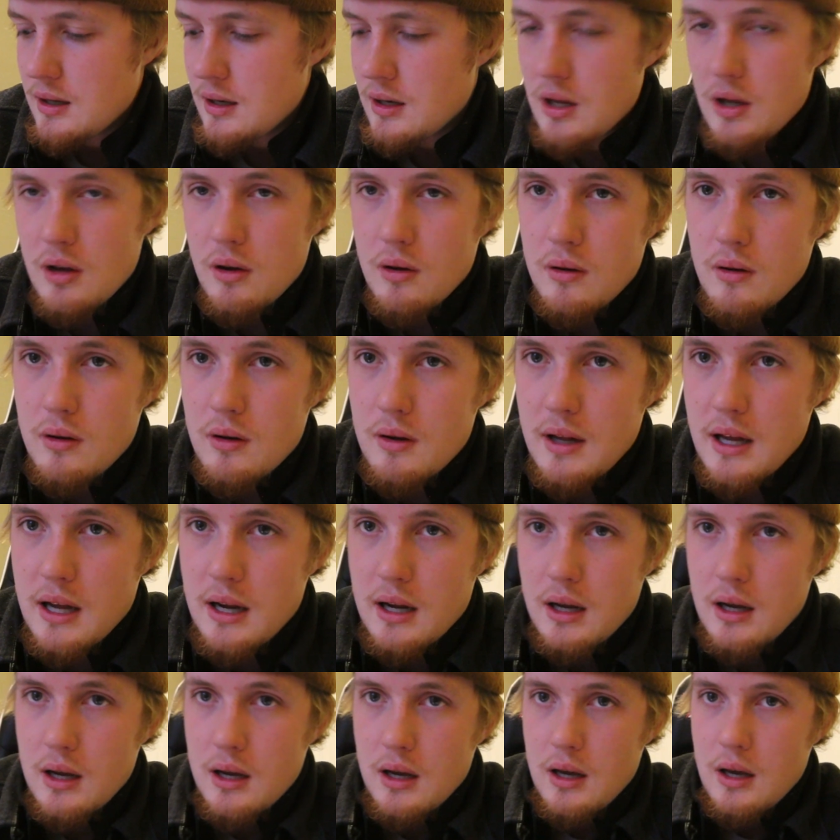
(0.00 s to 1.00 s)
dude,
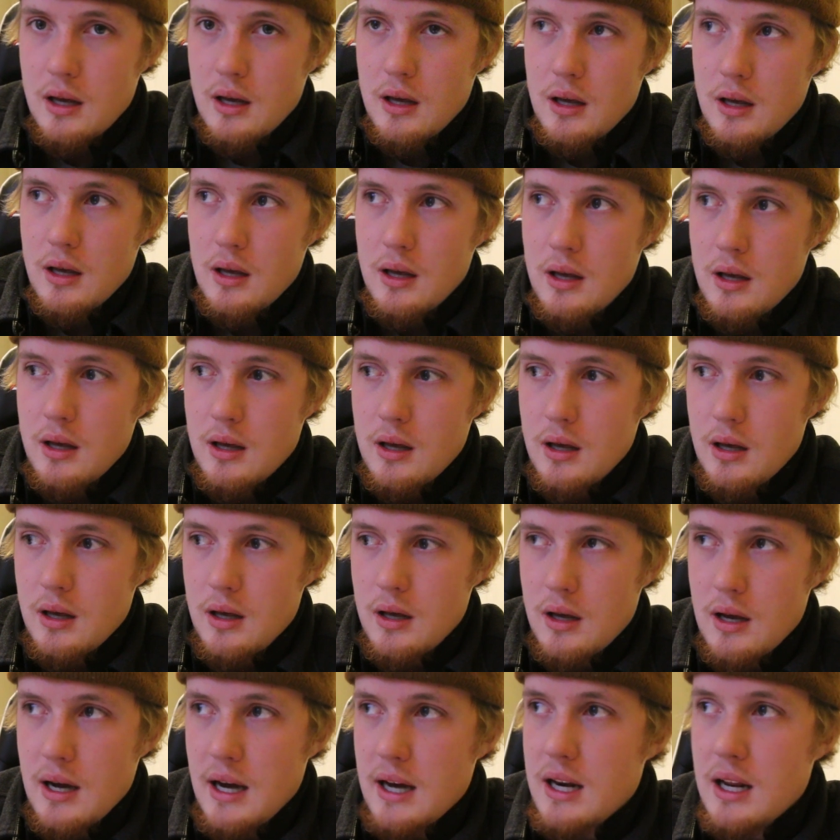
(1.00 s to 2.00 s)

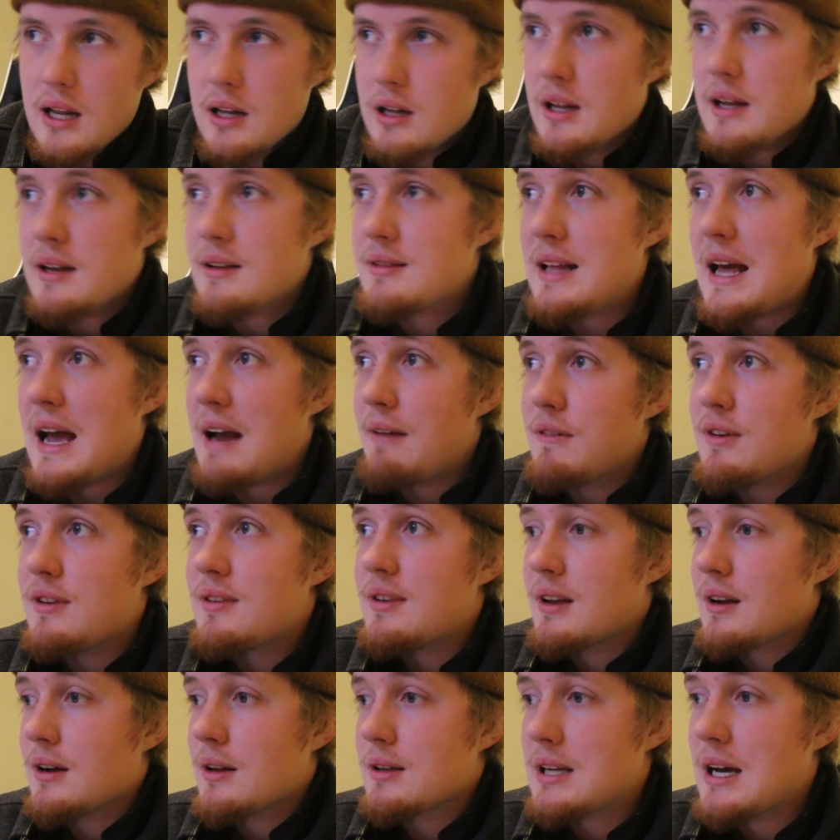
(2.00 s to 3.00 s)
I didn't list every
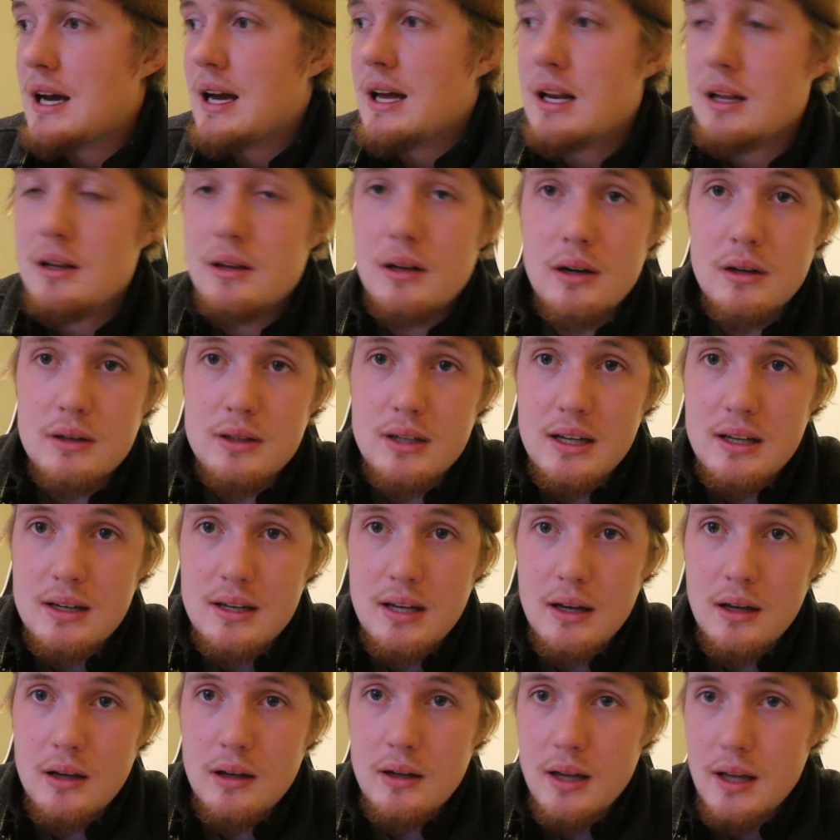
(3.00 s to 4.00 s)
single tiny little
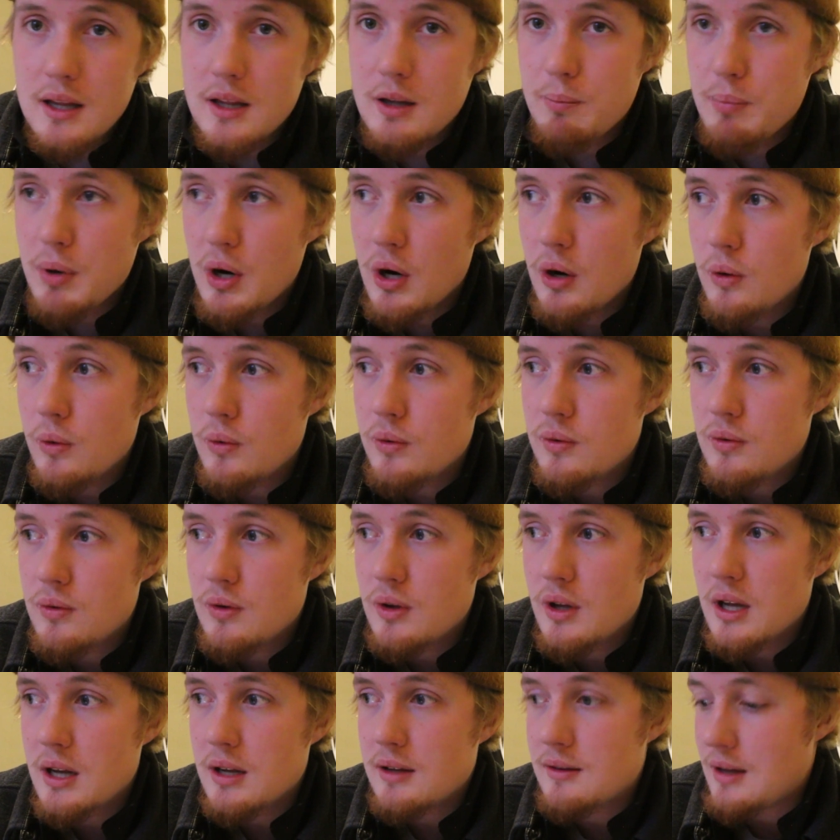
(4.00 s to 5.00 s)
detail in the post.
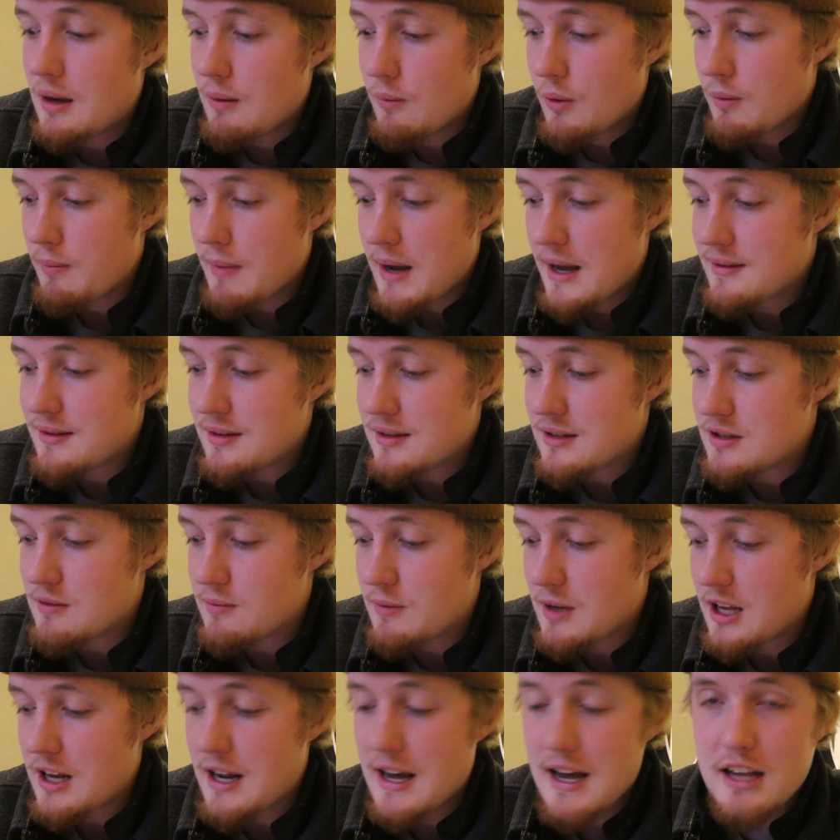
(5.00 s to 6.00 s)
Like, someone messaged
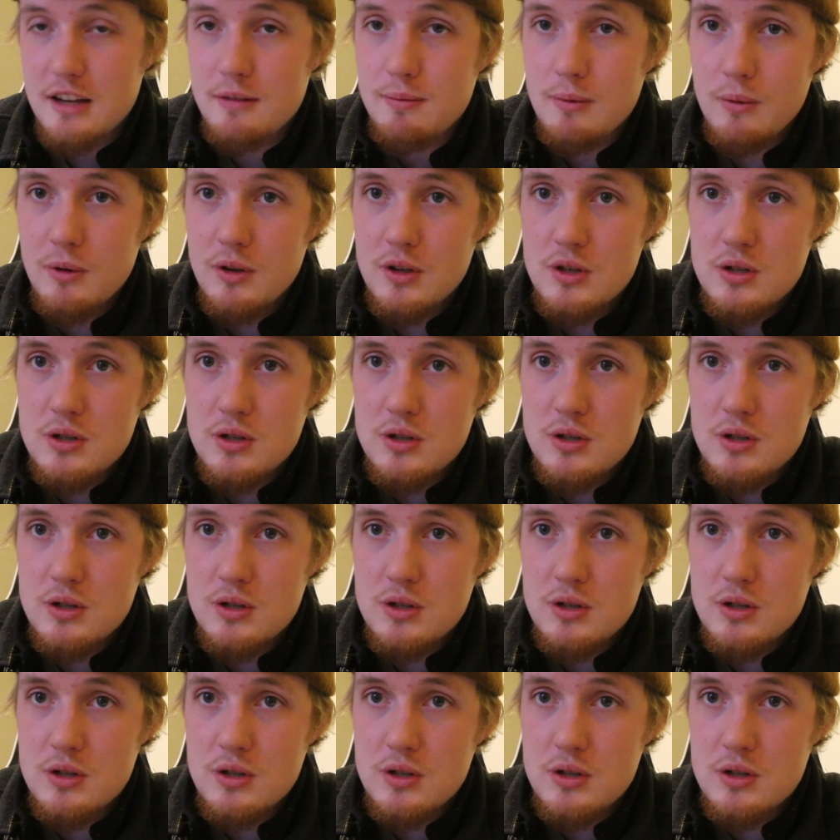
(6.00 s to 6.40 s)
me and asked me where